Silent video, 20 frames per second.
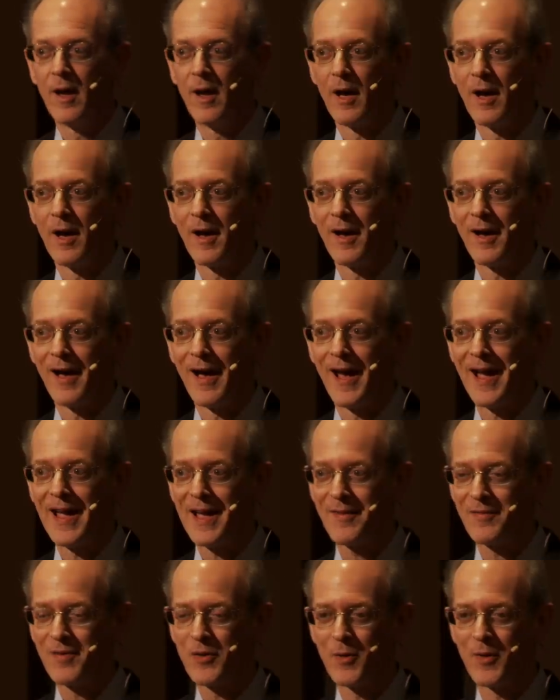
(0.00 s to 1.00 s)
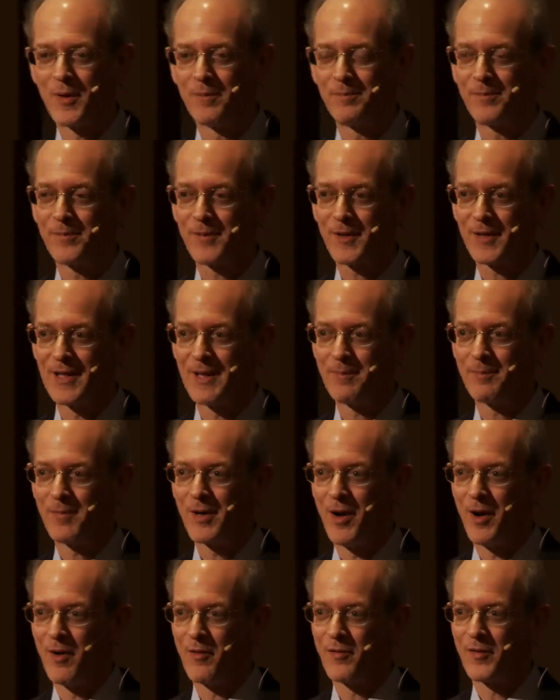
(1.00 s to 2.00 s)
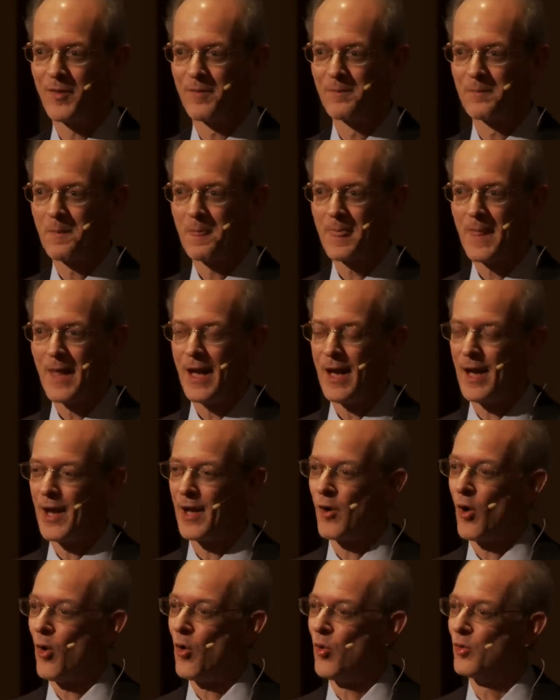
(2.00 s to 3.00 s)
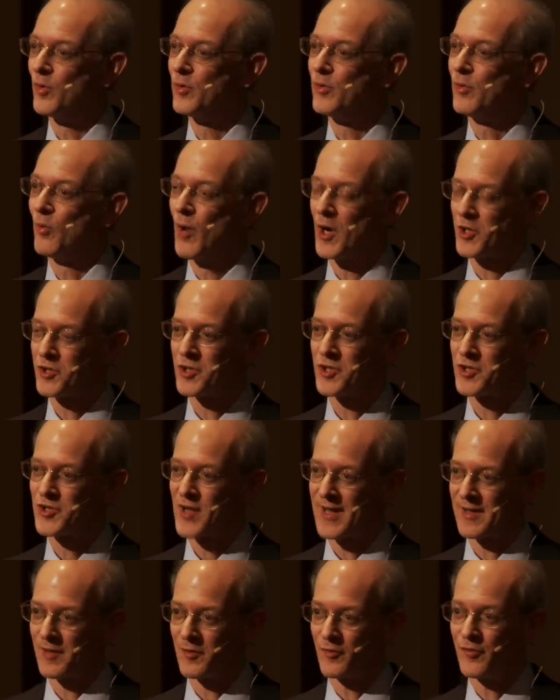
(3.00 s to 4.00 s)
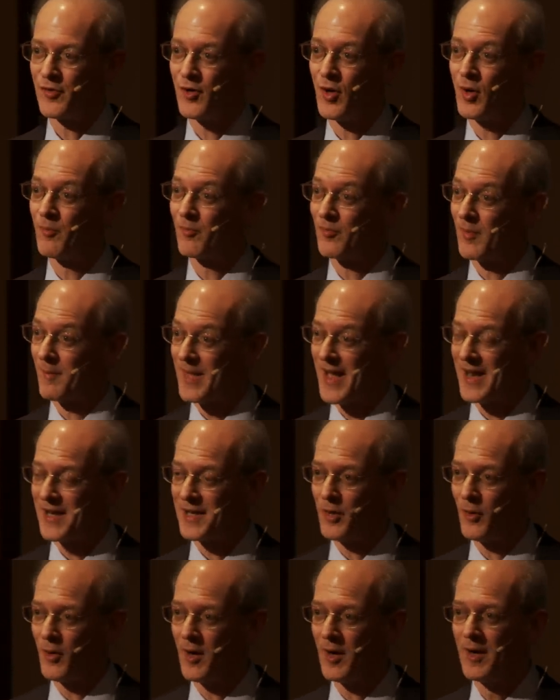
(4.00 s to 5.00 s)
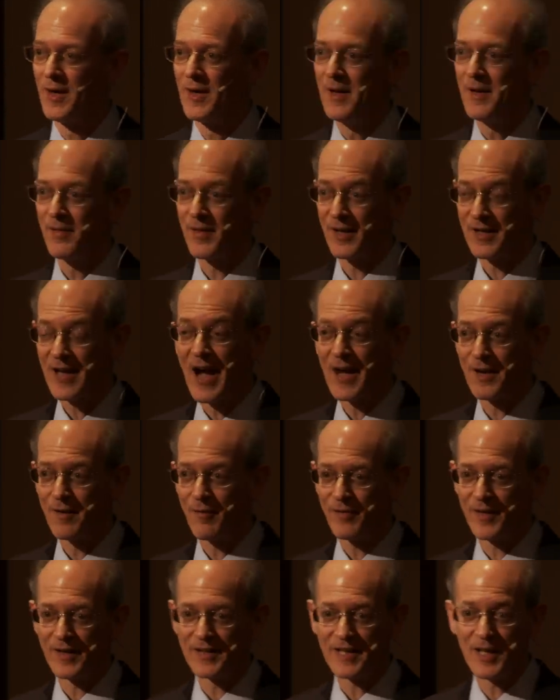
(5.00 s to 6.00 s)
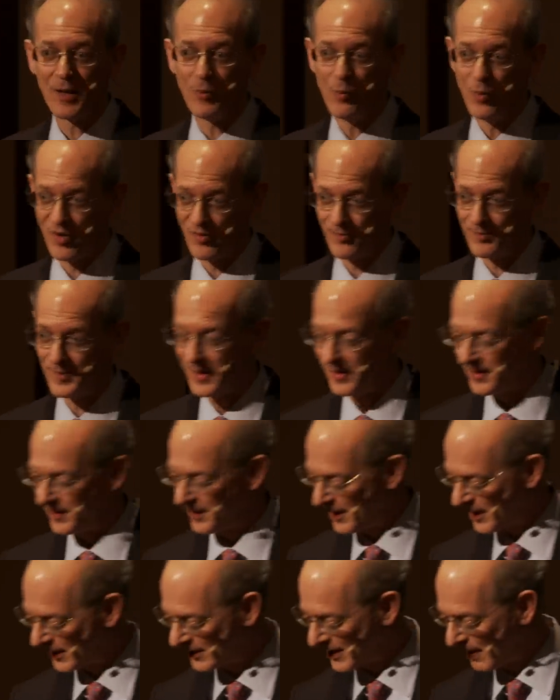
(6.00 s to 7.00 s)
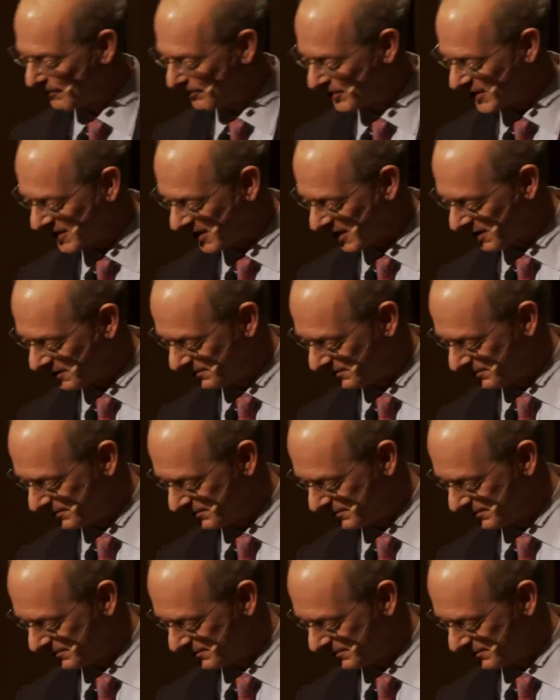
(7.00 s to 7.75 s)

uh, I have here a clip of an old Russian silent film from that era, the kind of thing he would have been accompanying.